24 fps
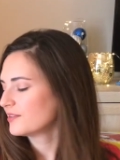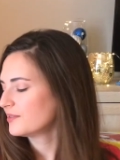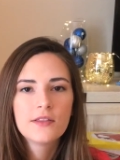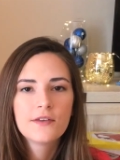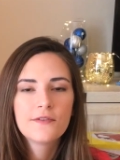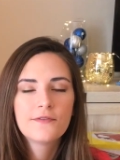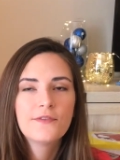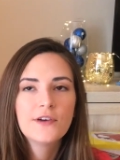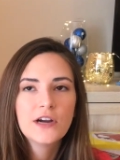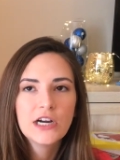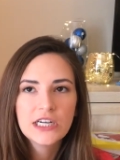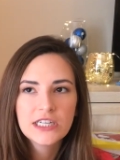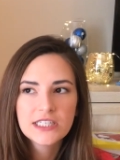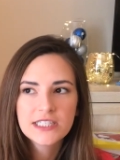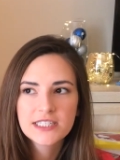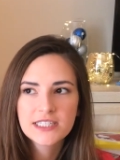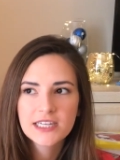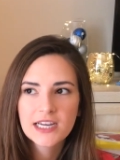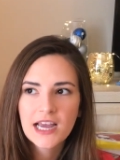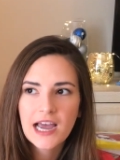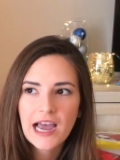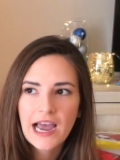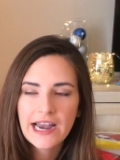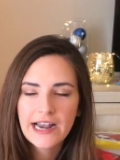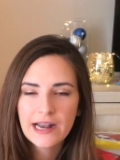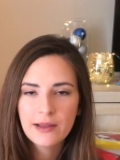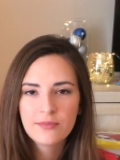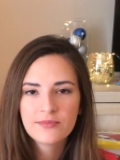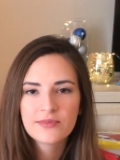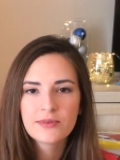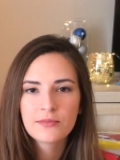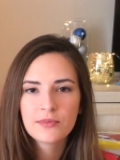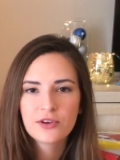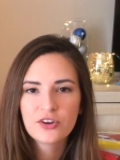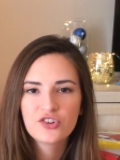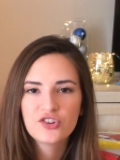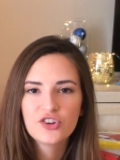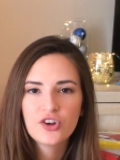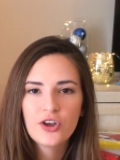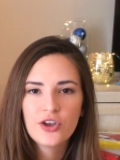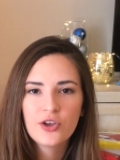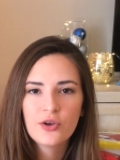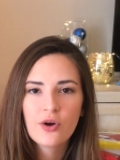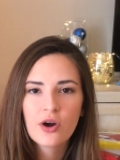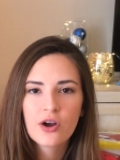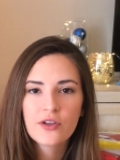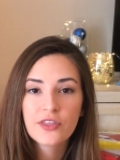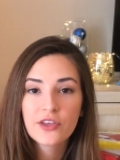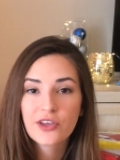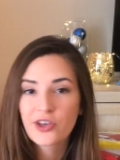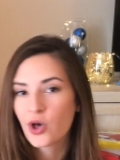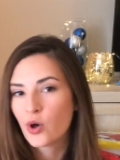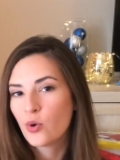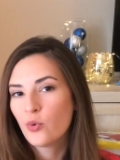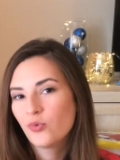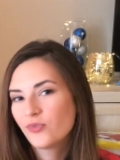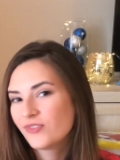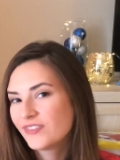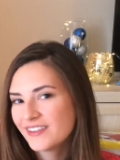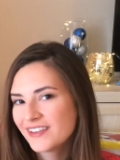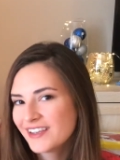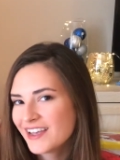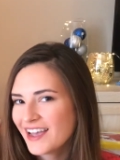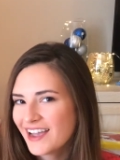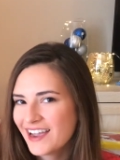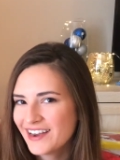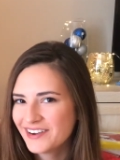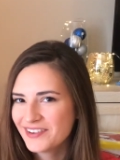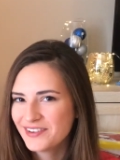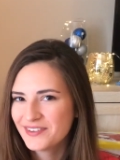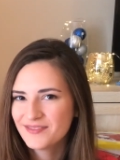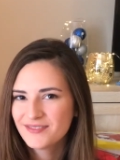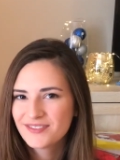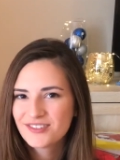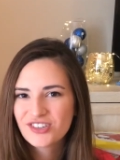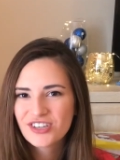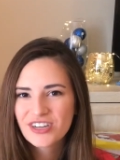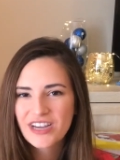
The first items I'm gonna show you are the cozy items.